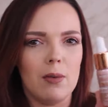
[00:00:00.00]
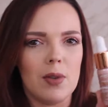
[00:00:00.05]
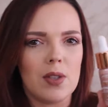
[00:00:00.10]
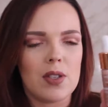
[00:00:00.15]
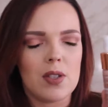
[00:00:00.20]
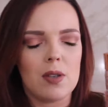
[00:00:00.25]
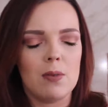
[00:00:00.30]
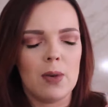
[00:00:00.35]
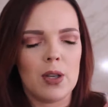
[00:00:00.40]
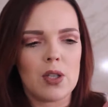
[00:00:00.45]
it
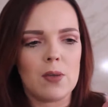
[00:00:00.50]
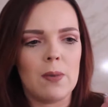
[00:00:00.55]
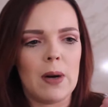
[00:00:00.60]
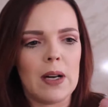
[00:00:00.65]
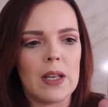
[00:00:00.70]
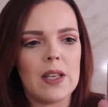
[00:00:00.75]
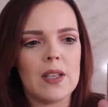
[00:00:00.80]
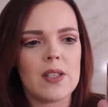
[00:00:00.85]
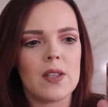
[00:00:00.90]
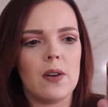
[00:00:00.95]
was too much
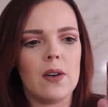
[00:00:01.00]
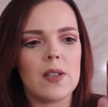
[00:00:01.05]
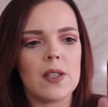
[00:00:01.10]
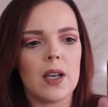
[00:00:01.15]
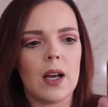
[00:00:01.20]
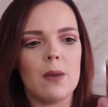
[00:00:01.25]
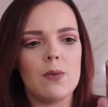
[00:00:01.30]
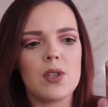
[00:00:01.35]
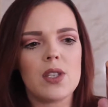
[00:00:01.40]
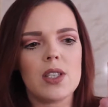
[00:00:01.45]
money. So I was
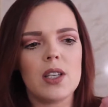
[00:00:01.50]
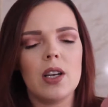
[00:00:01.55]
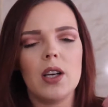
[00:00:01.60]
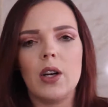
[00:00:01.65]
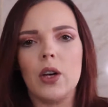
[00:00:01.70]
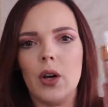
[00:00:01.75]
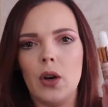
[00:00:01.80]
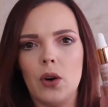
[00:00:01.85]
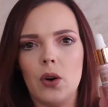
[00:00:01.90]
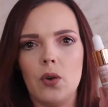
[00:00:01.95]
like, I'm just
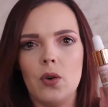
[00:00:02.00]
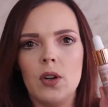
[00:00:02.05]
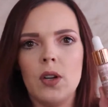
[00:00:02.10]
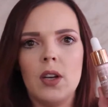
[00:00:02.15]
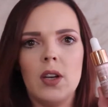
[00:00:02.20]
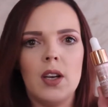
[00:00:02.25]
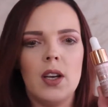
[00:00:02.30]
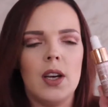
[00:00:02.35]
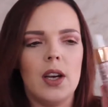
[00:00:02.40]
going to go